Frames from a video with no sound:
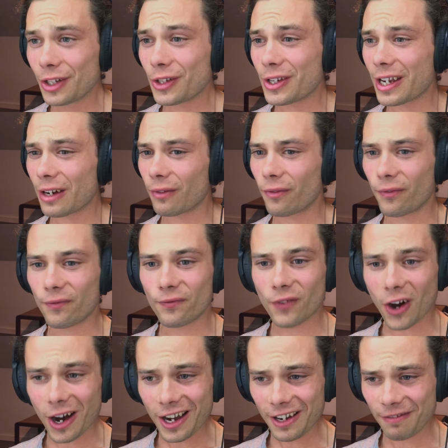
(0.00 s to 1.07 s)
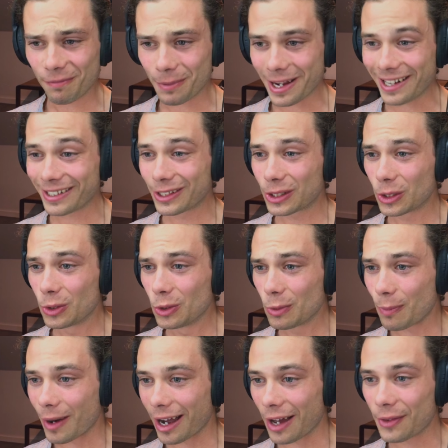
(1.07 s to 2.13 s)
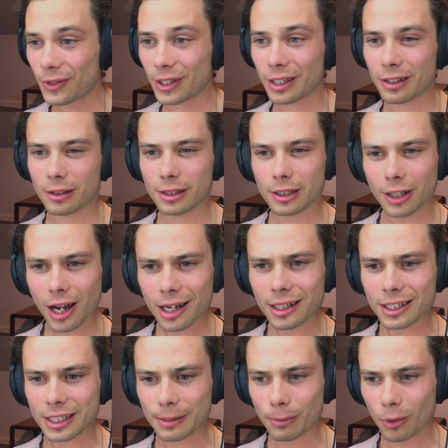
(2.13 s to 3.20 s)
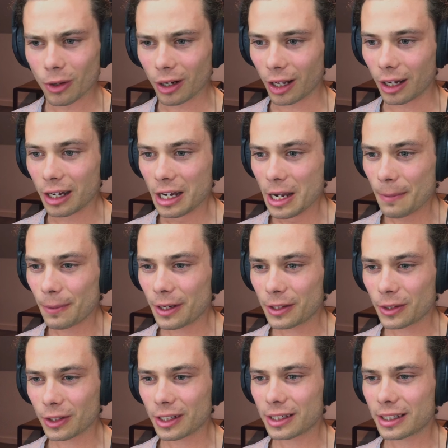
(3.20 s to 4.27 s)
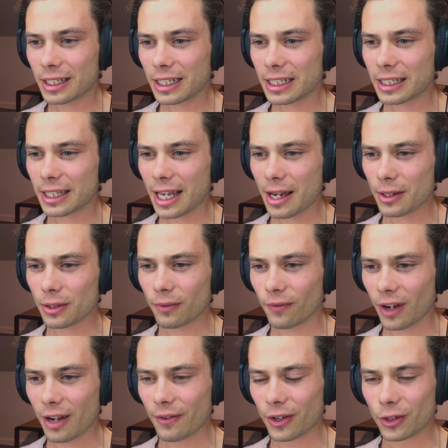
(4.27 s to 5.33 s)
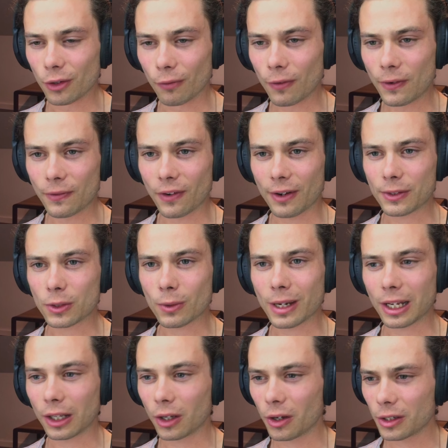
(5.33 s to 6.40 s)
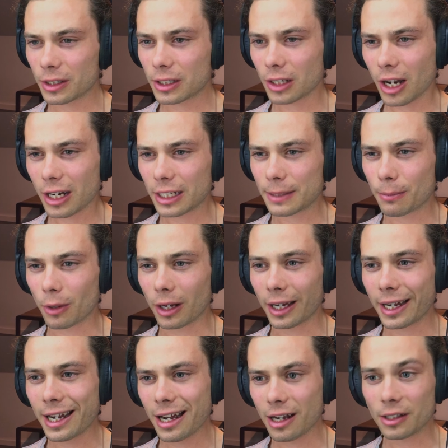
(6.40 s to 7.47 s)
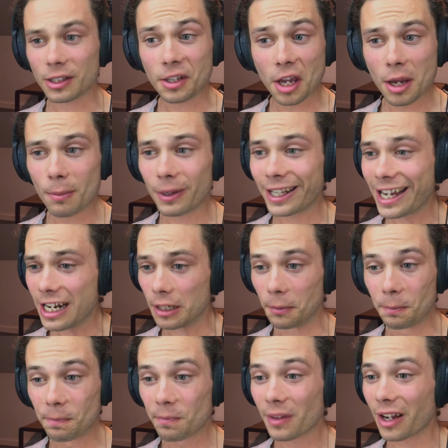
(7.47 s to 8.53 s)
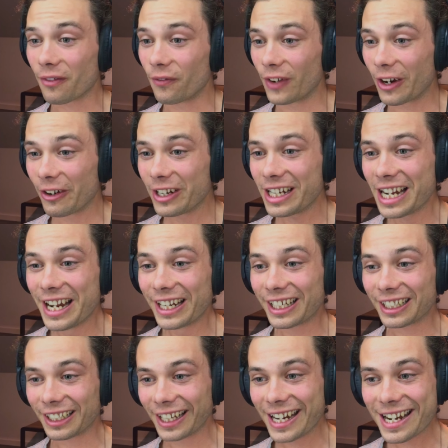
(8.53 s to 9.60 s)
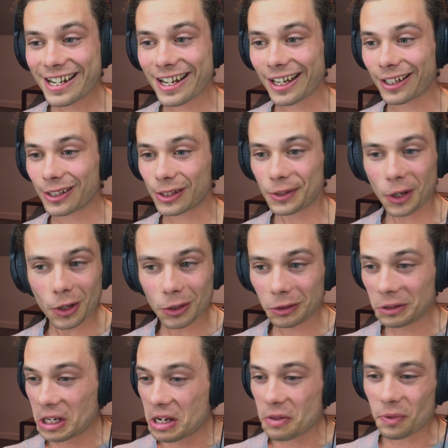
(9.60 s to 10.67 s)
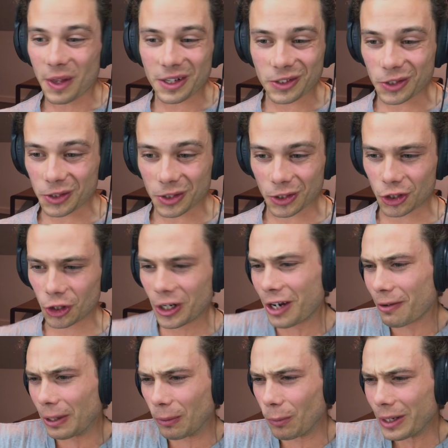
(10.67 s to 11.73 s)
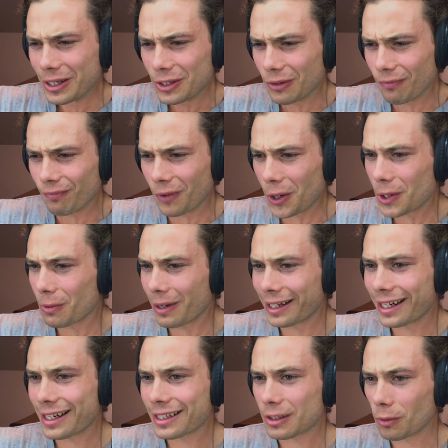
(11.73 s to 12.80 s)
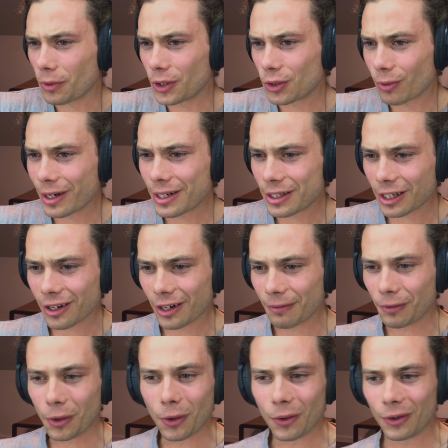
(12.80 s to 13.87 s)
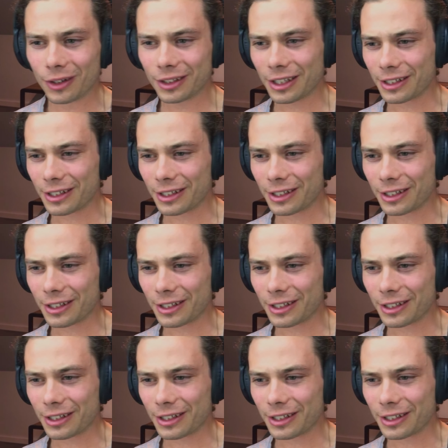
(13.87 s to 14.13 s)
You get 5 beds, 2 baths, slightly smaller, but it's on a 6,555 square lot, slightly smaller house. But again, a very clean external. That's just a generic winter photo, I guess. All the trees are kind of gone.